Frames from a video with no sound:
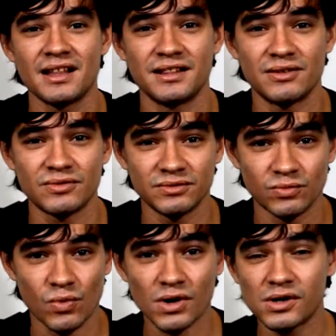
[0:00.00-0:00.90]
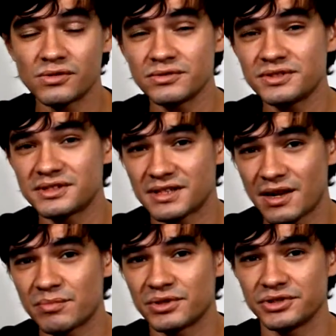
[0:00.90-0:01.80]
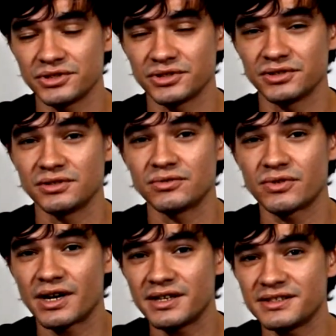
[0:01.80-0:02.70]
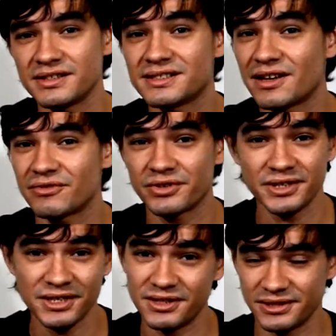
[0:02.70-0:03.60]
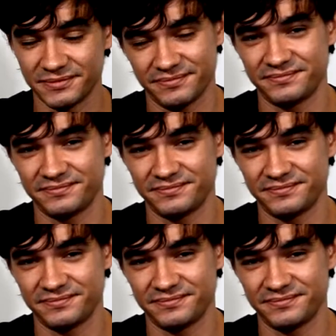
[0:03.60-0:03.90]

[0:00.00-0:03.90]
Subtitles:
The world's temperature rises every year.